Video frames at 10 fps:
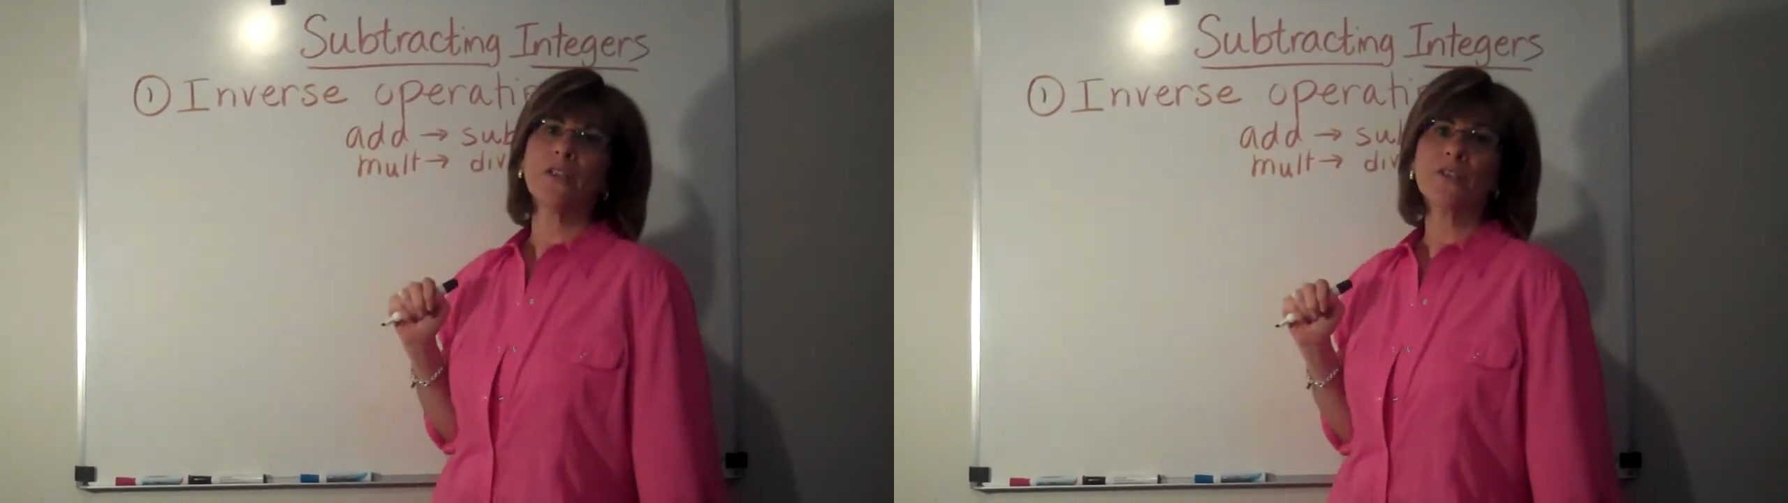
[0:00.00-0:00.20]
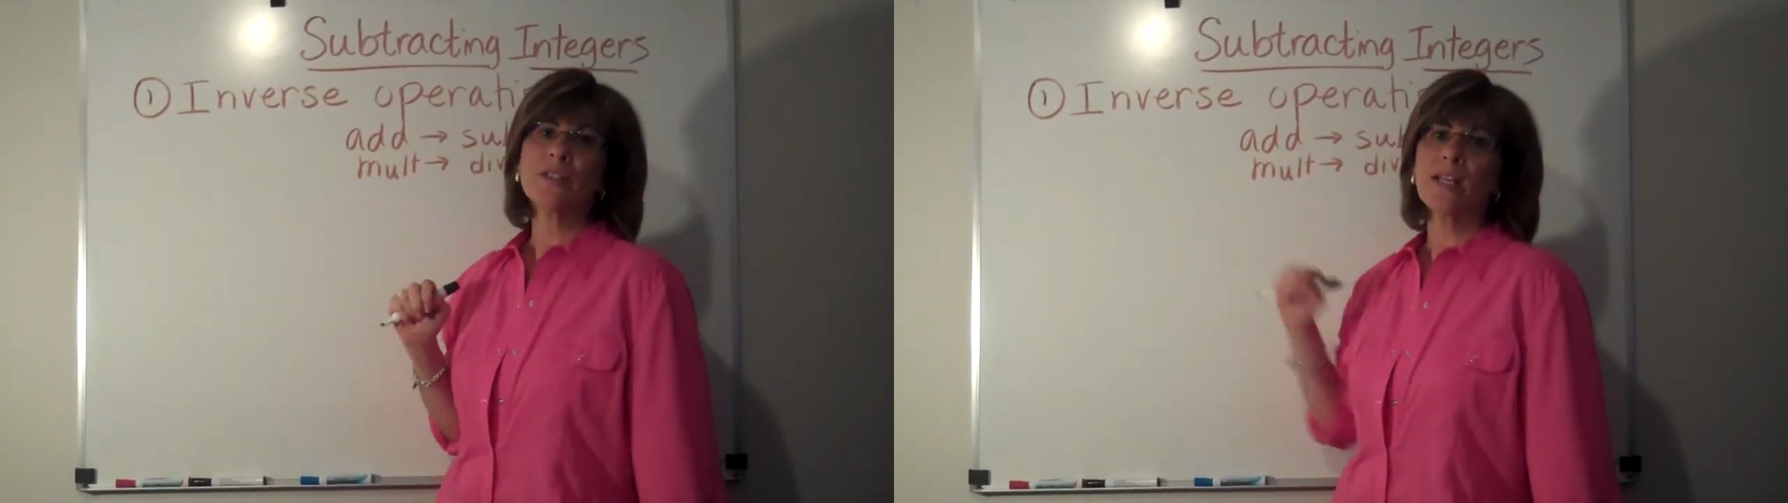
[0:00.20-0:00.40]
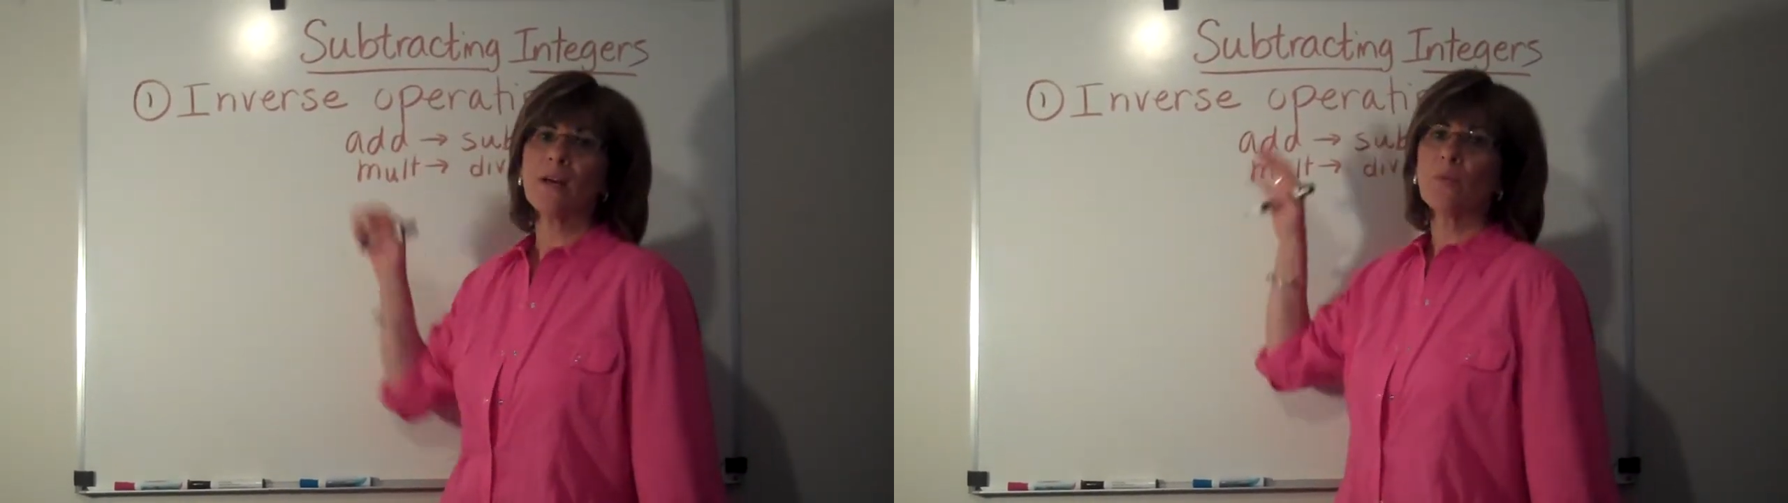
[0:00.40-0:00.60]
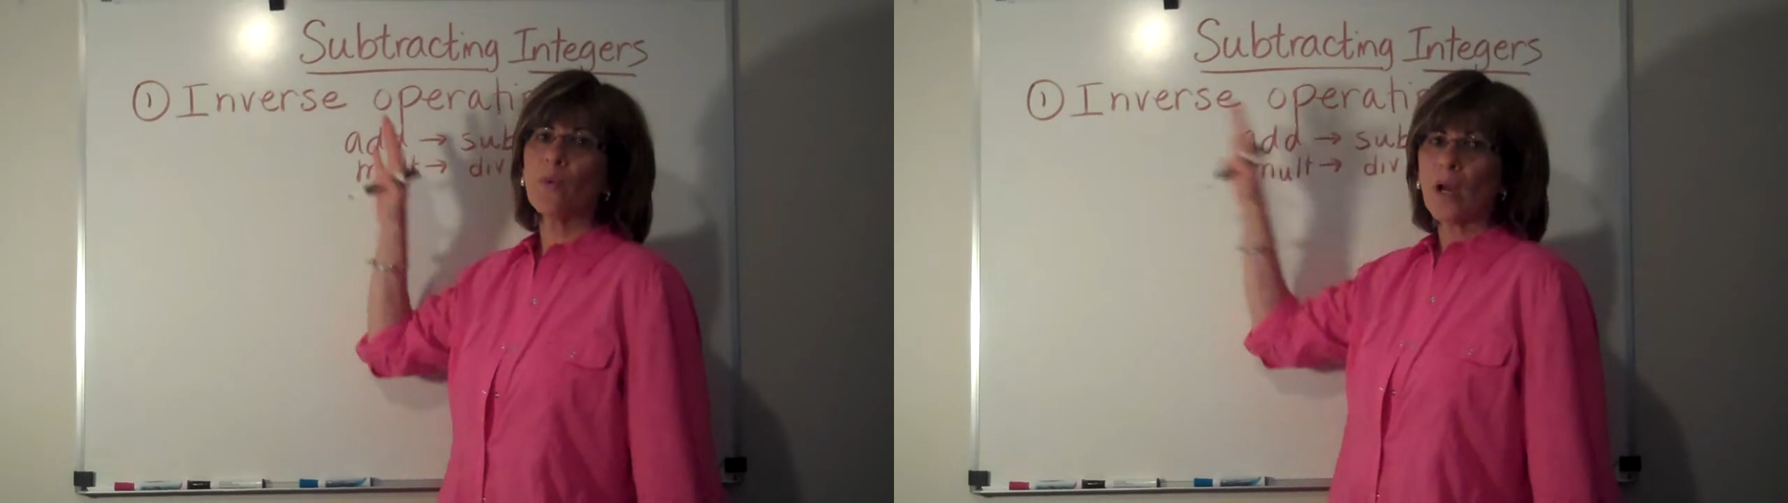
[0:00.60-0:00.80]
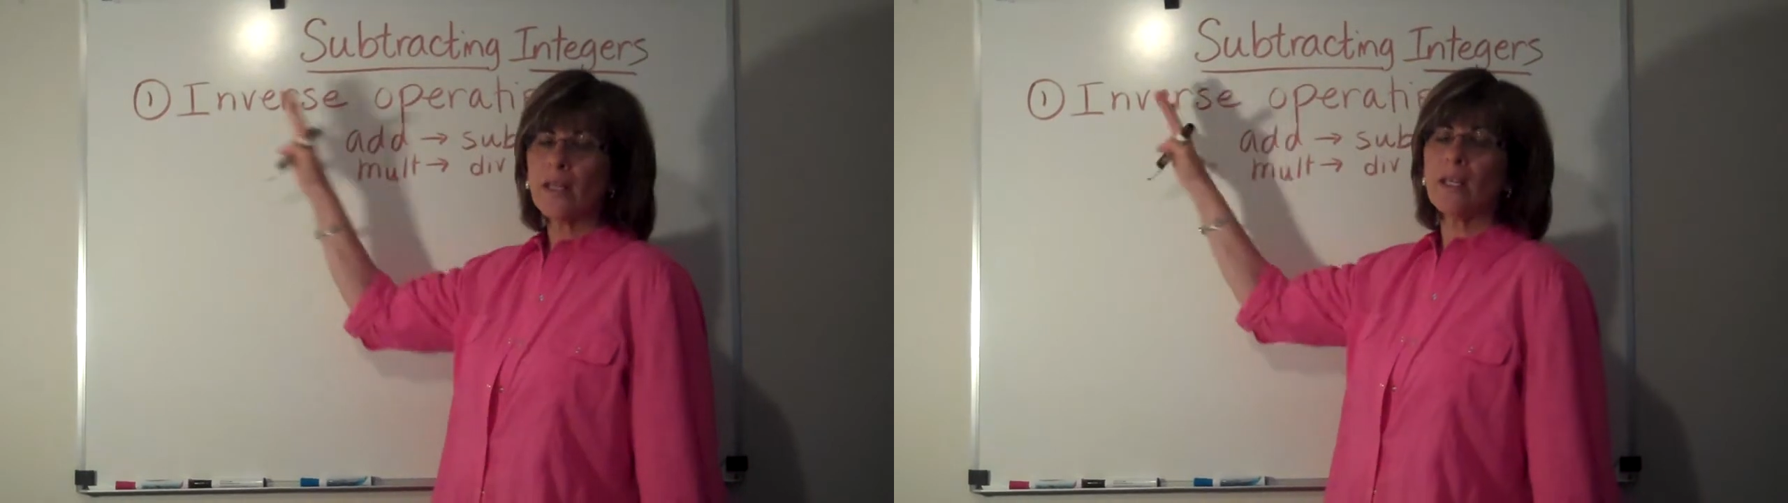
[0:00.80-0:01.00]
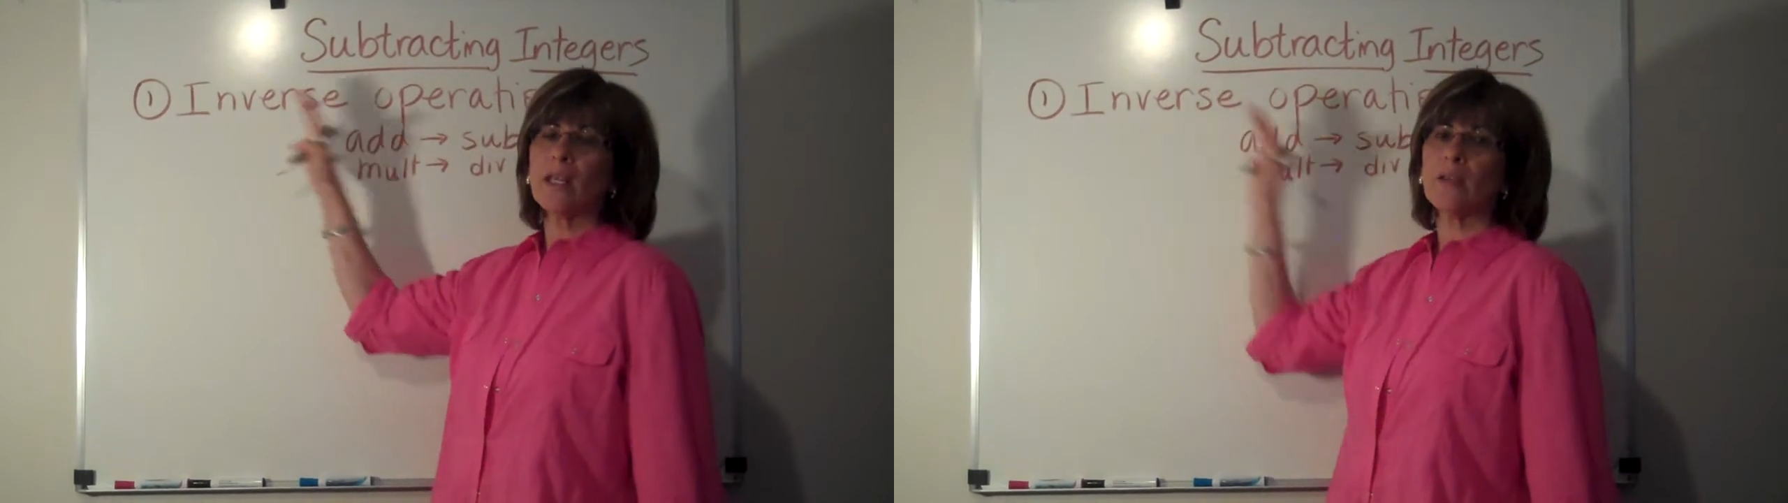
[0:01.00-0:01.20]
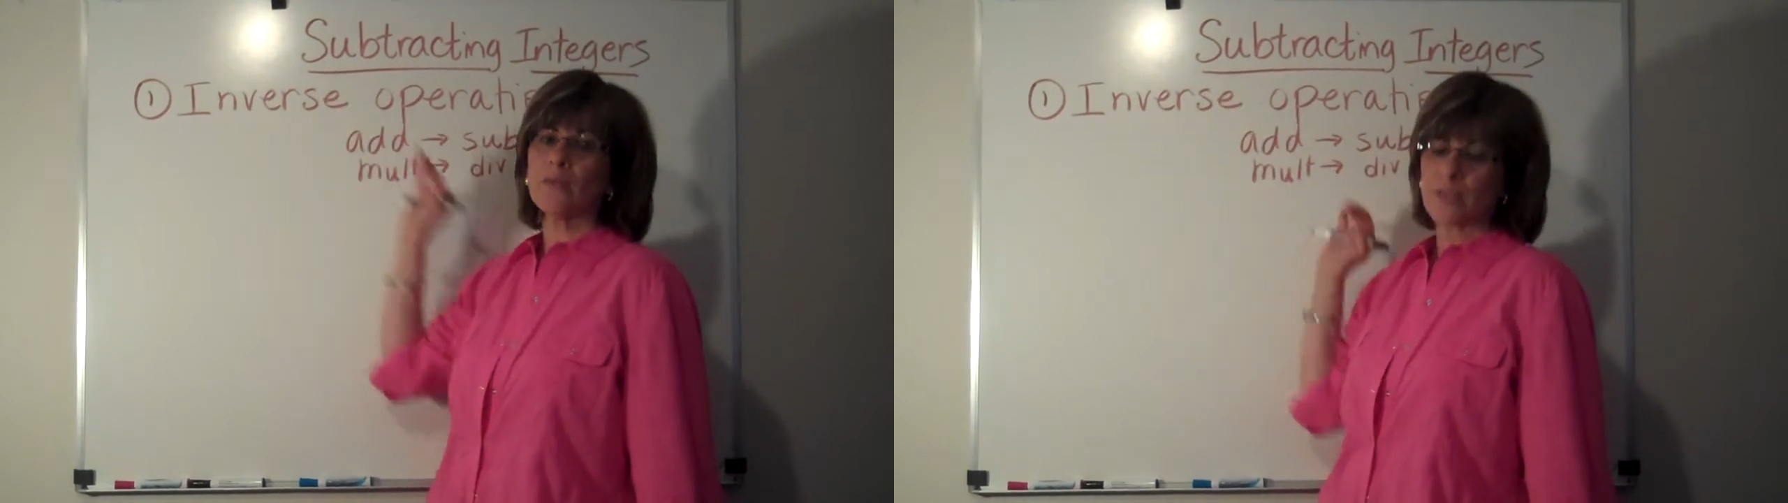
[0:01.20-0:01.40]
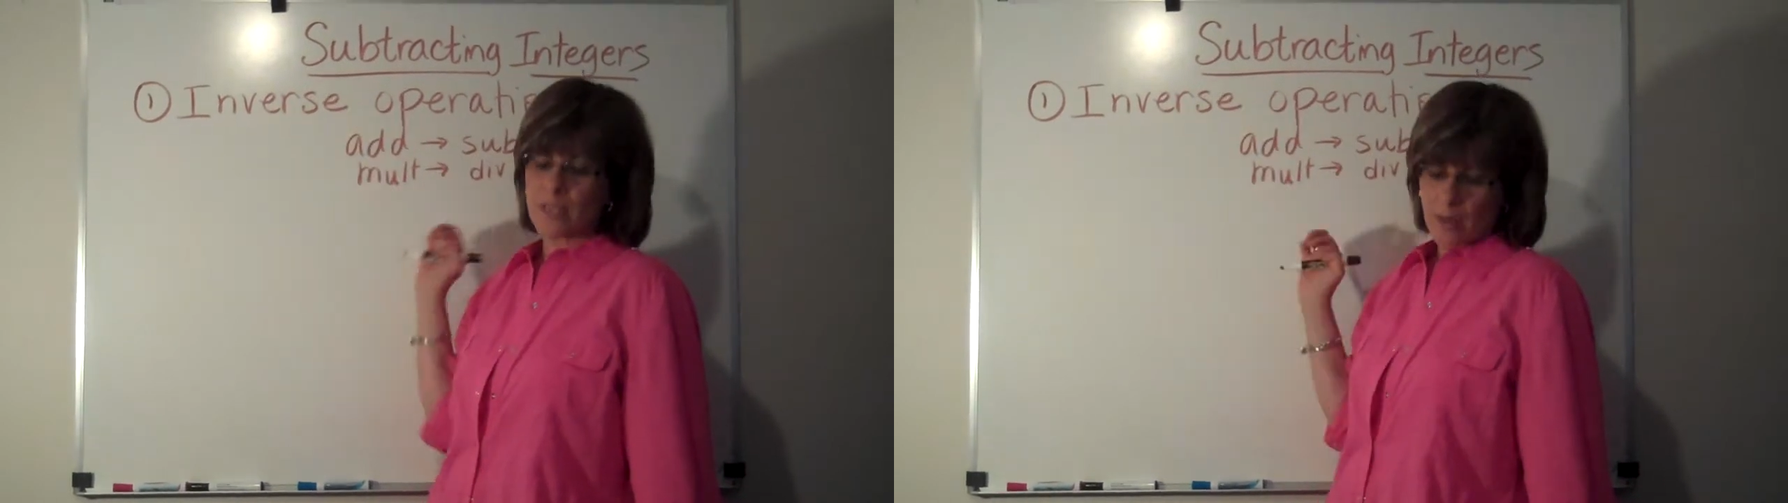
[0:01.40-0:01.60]
understand what
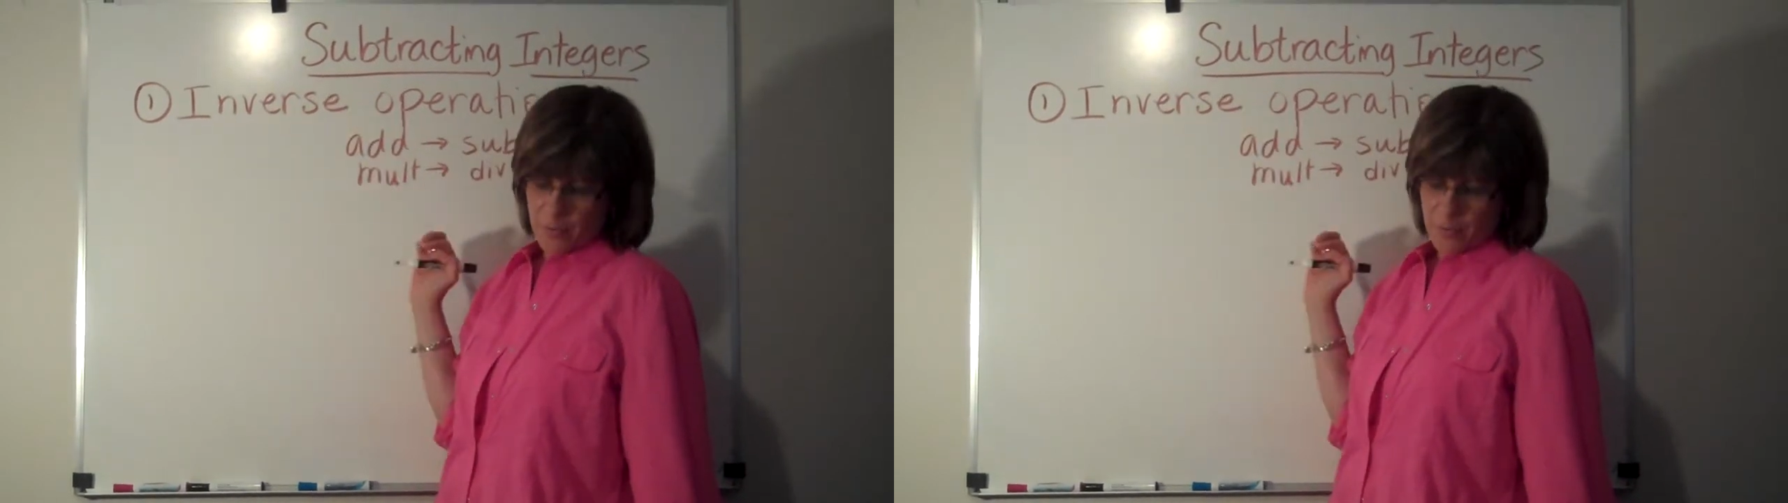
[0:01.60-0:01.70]
inverse